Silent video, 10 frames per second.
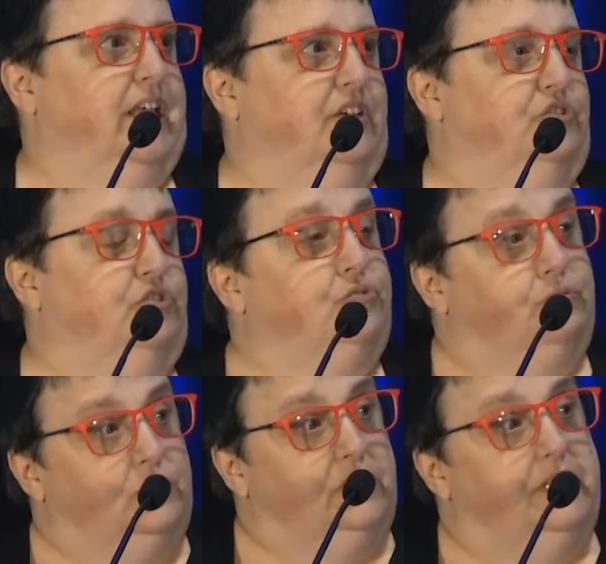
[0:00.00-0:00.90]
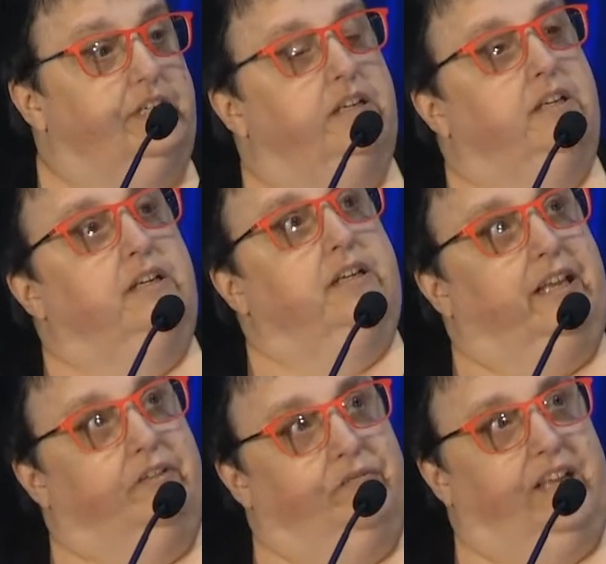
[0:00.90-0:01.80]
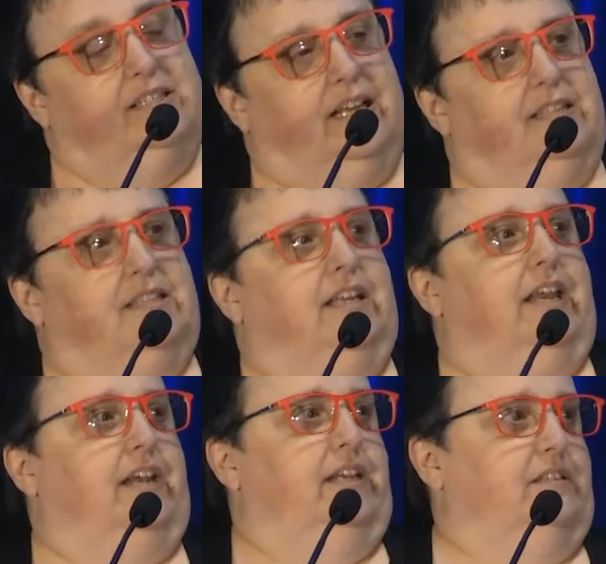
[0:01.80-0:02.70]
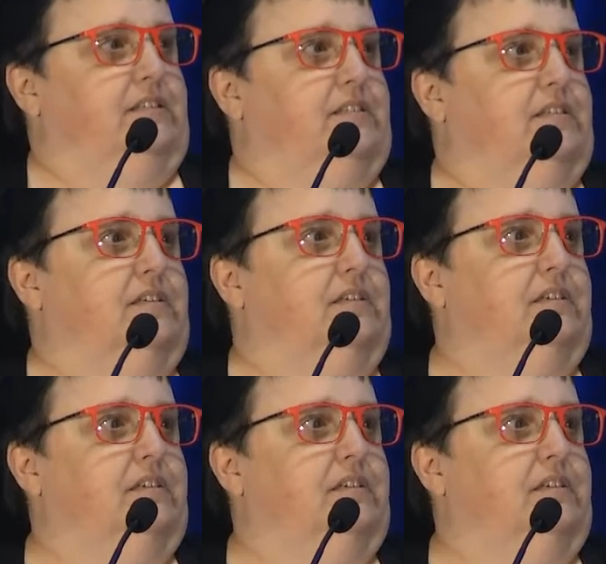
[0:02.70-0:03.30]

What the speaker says: and to truly invest as Canadians